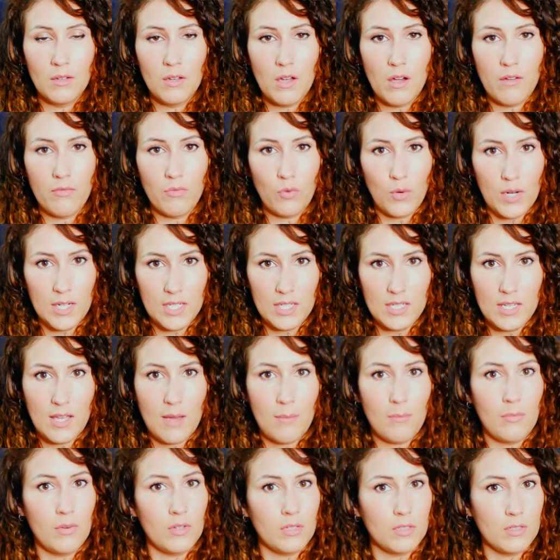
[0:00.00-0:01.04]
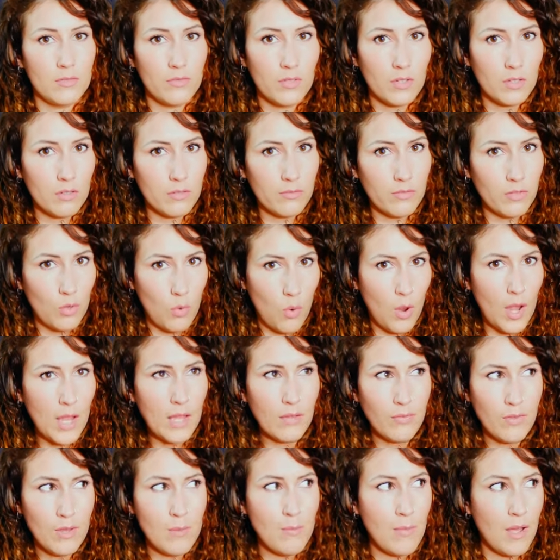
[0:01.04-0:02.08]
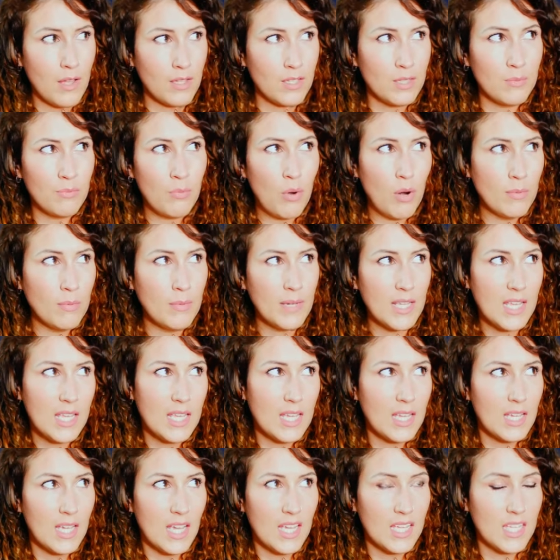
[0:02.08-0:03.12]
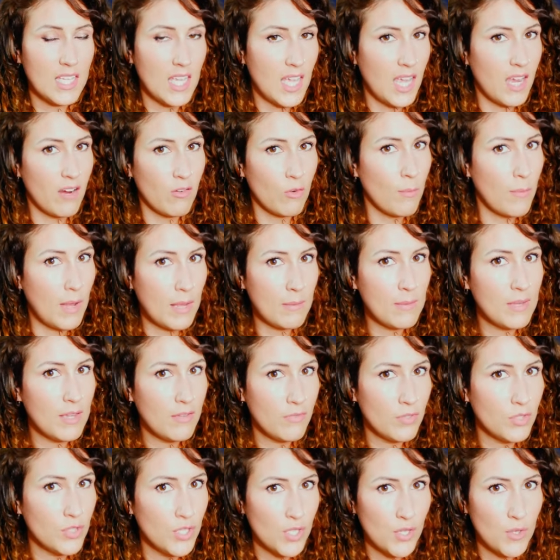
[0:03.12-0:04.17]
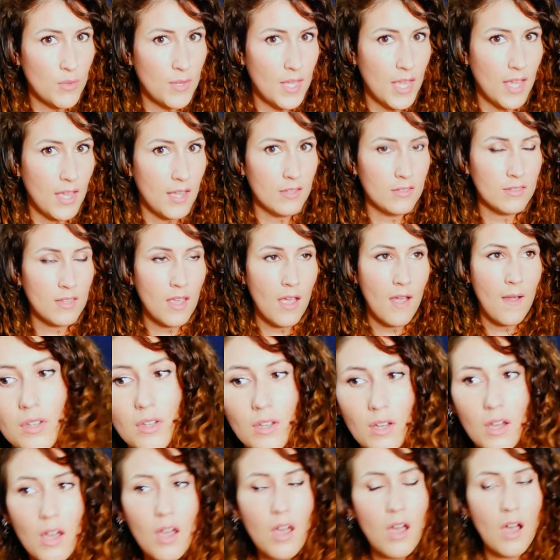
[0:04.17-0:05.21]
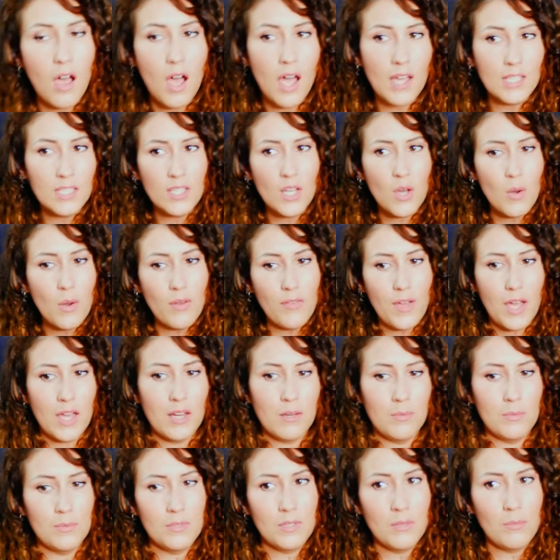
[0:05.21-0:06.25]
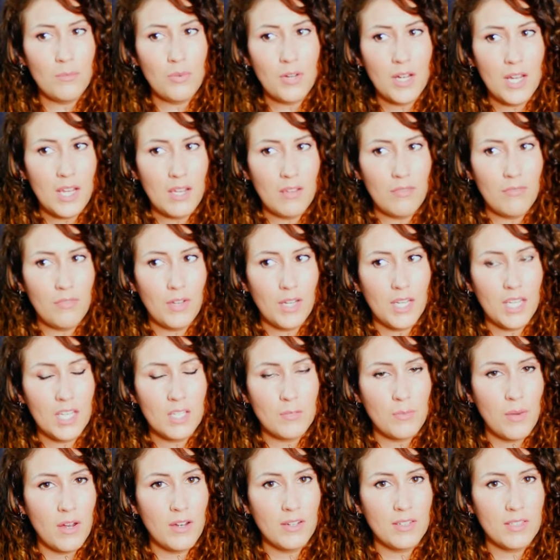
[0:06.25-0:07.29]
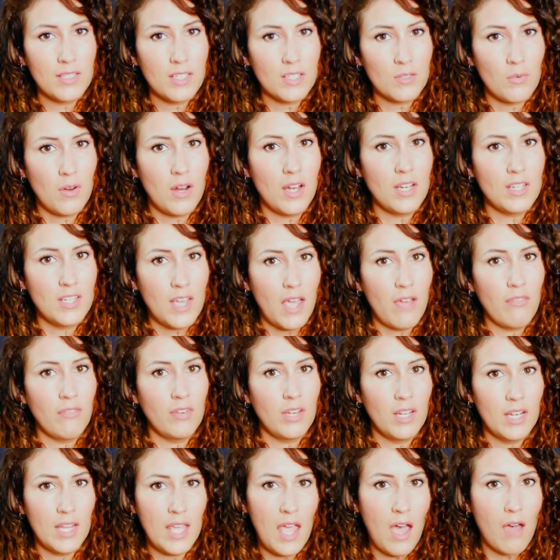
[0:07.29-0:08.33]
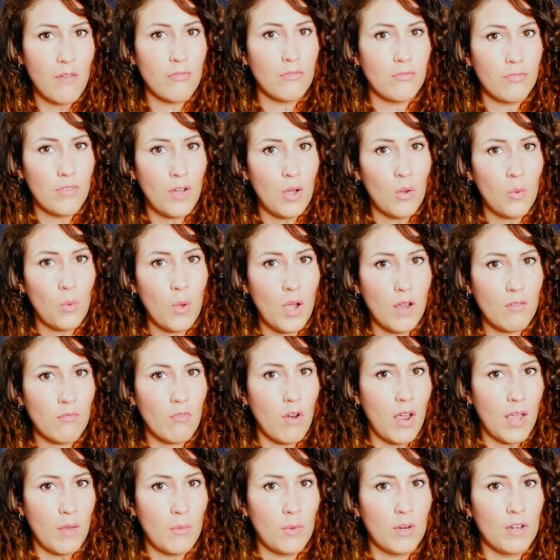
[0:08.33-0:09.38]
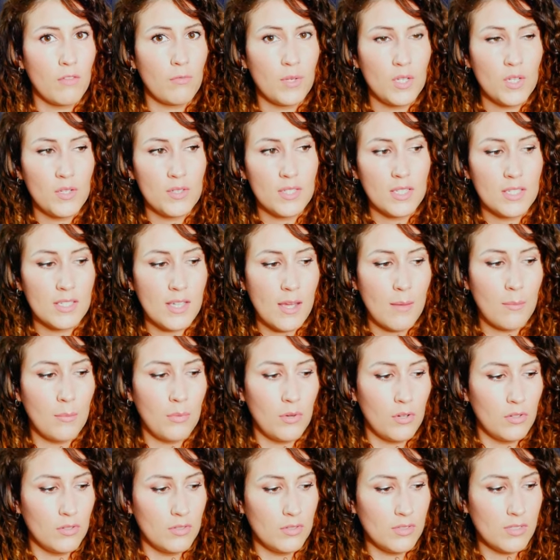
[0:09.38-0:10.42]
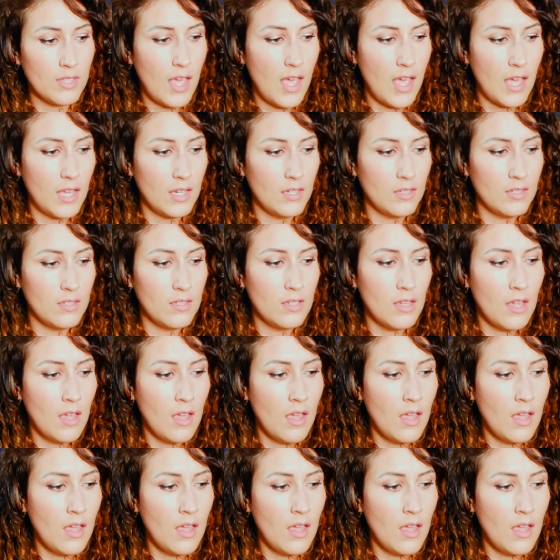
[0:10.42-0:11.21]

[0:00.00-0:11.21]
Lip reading: avoided tampons for quite a few months, probably a year or maybe even 2 years. I don't know, I've had some pretty funny experiences where I definitely haven't felt quite right when I've been using tampons, and